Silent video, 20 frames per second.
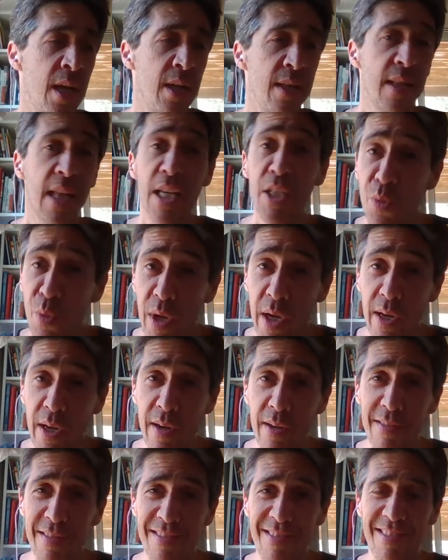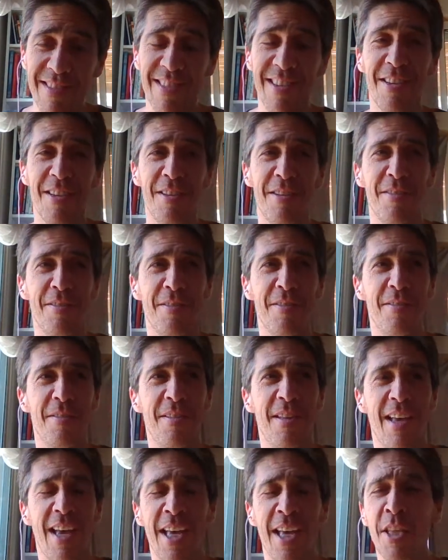That's one.
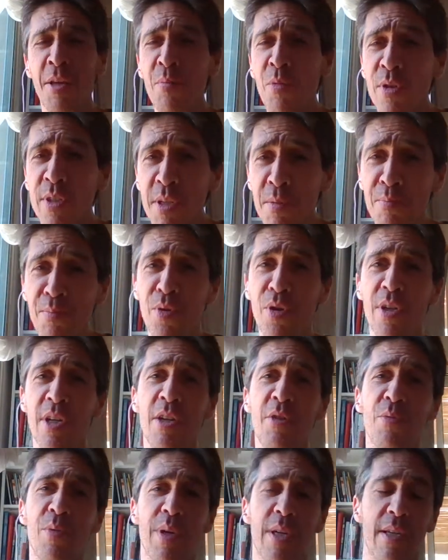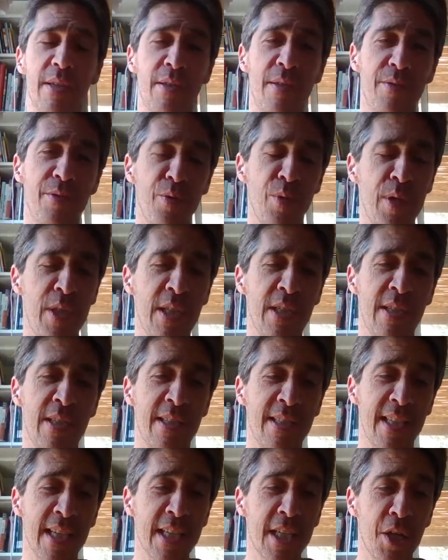And the most important one, which is the
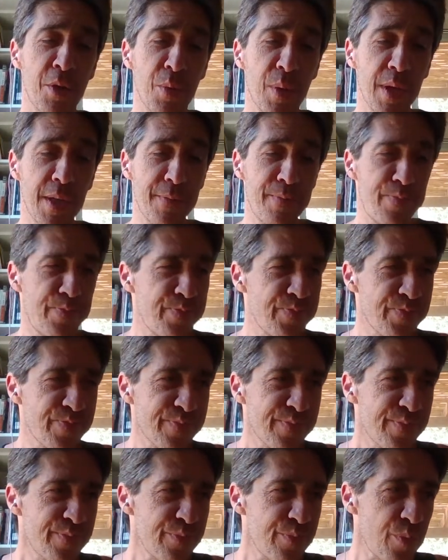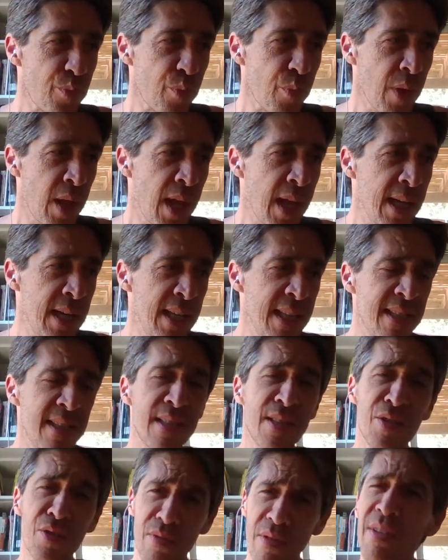second one, and it
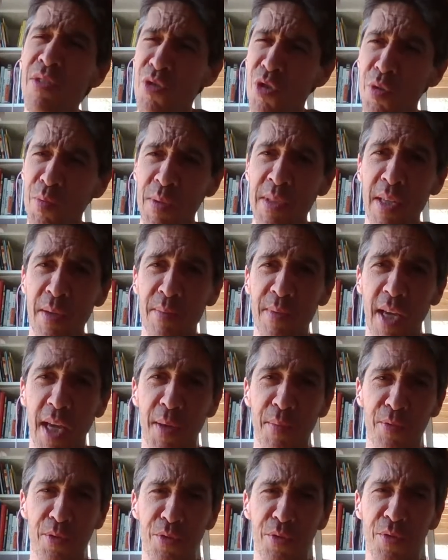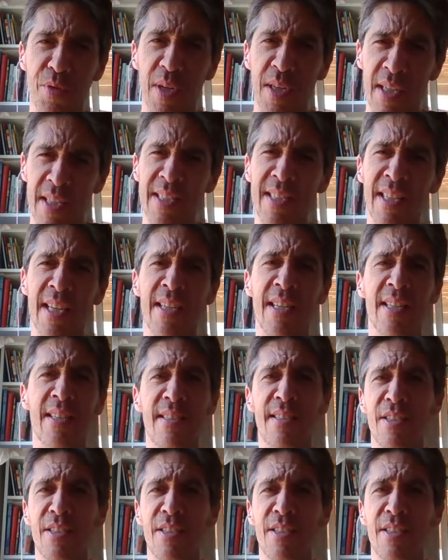took me some time to understand it.